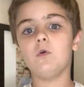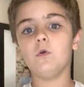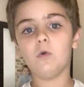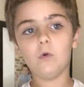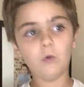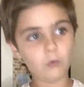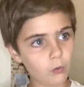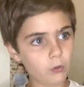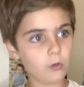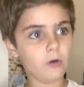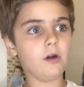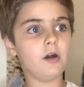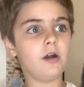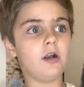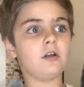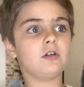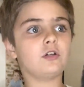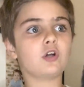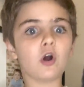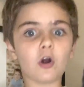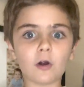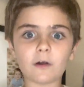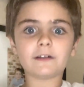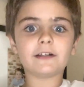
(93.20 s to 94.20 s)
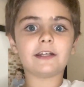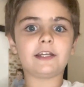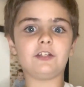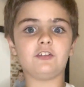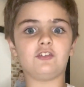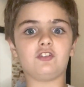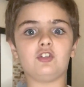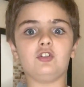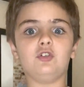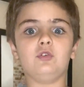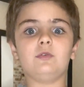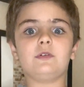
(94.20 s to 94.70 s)
Or Carly and
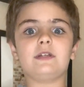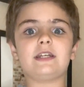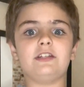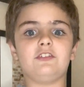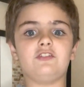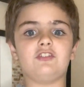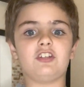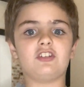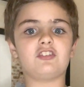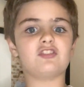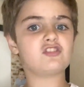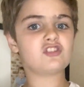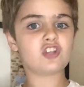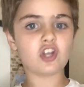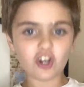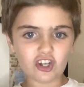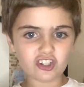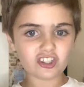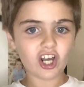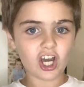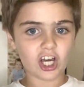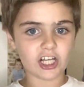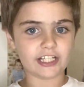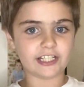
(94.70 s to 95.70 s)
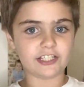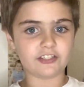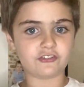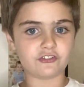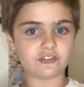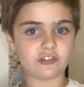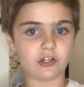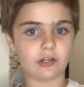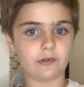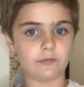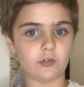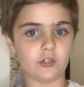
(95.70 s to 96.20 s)
Drew can just turn on
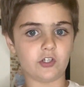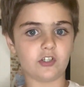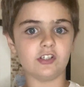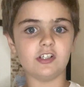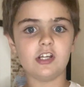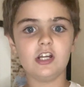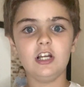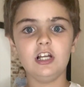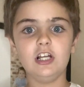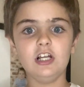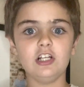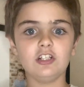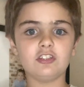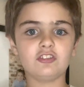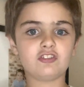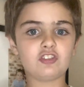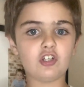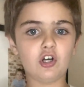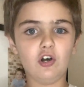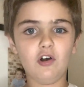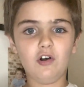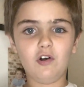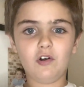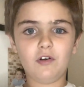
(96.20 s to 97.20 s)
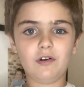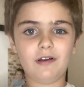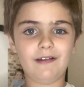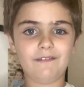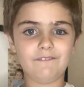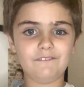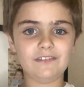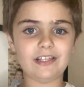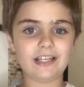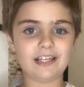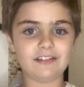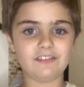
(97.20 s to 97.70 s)
each other. So,
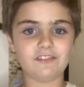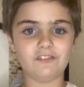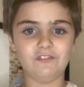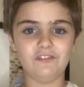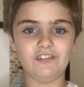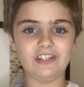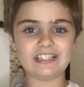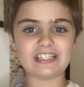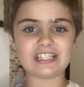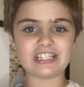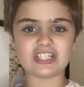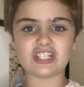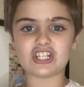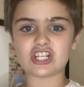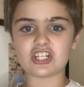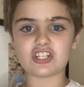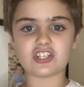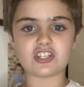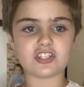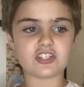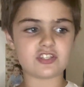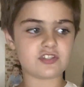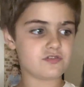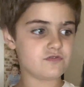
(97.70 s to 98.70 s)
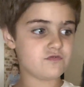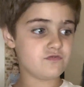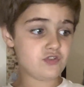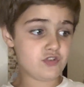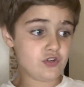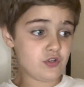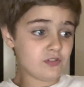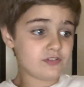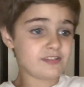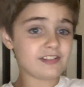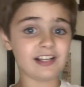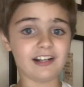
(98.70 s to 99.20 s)
and then this is just,
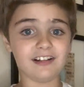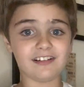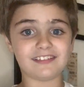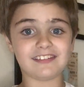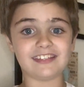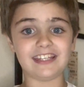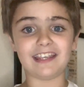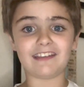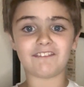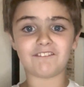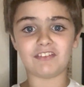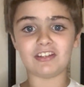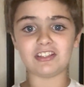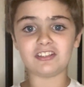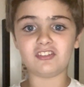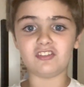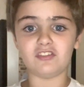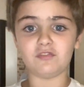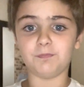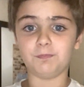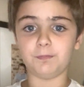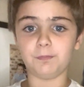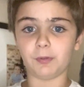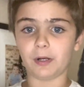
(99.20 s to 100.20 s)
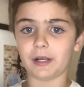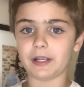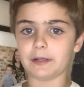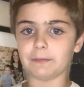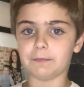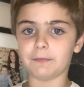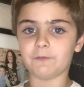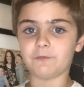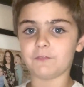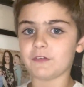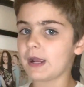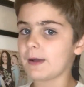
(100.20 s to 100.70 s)
Drew's telling Zeke this is bringing
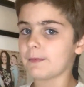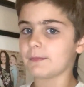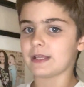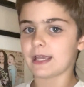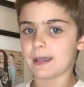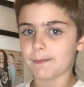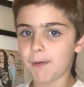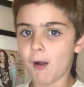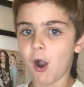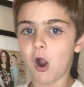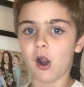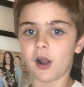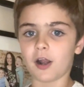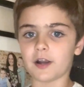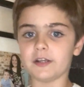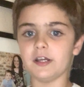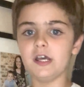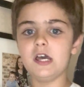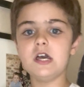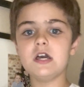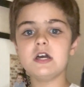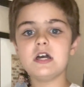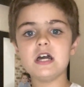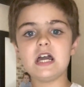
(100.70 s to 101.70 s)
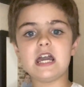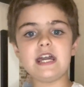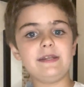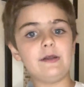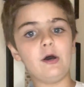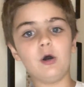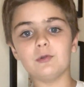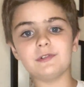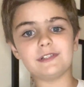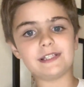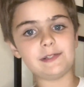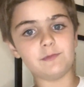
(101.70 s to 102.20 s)
the family apart, and
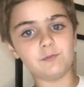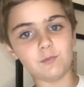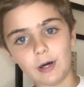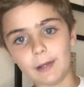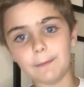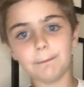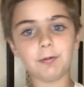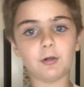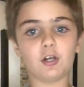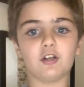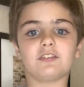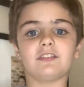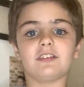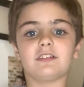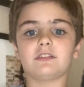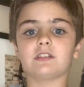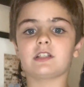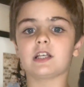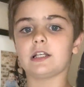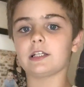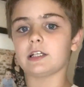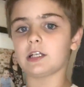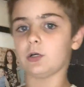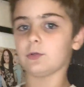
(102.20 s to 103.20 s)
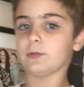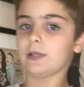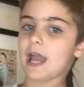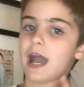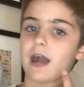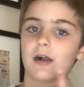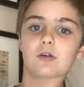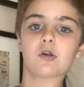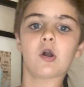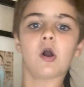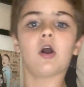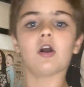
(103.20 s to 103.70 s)
only one person's going to go
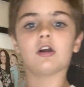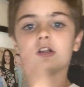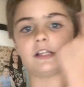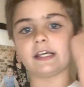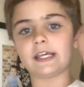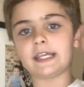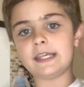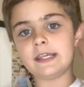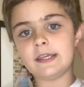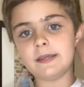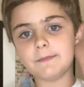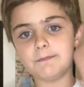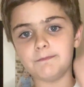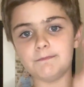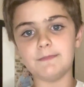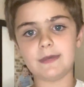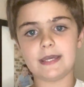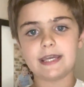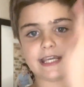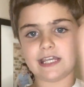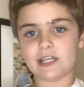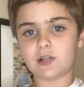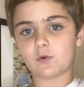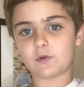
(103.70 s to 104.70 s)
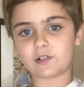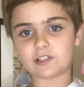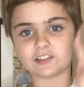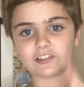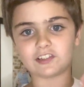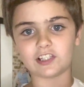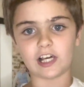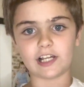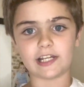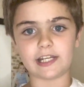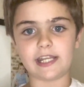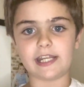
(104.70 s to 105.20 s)
down. Carly, me, or
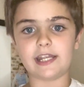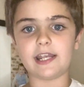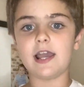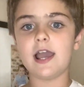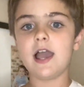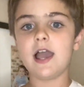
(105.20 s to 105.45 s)
Sunny.